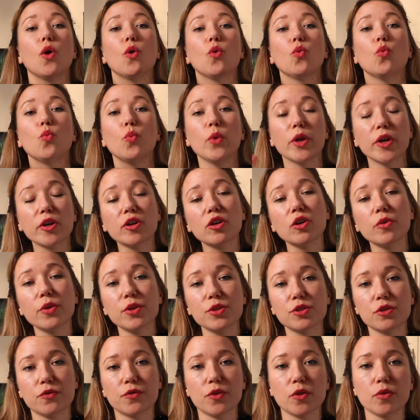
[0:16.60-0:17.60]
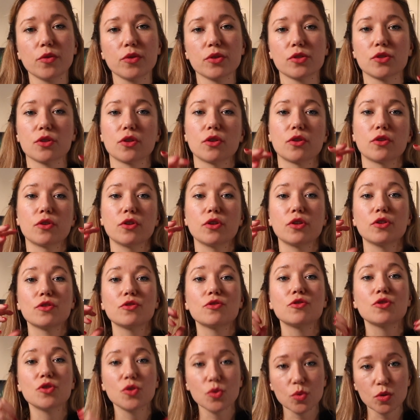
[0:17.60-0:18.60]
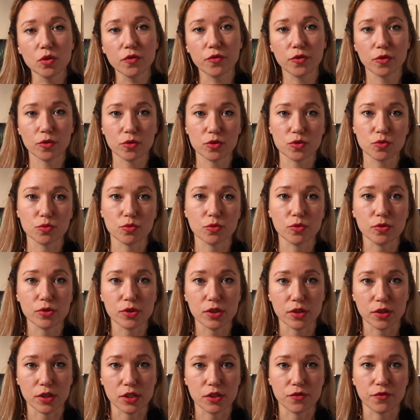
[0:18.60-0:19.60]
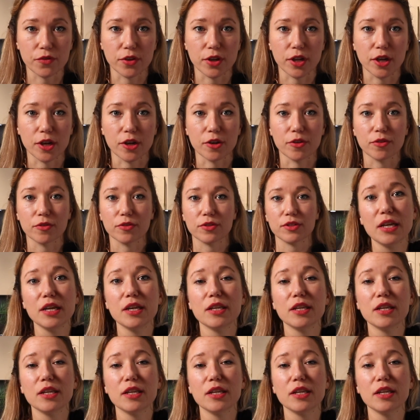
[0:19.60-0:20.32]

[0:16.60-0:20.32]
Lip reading: We are going to focus on two of those rules in this video.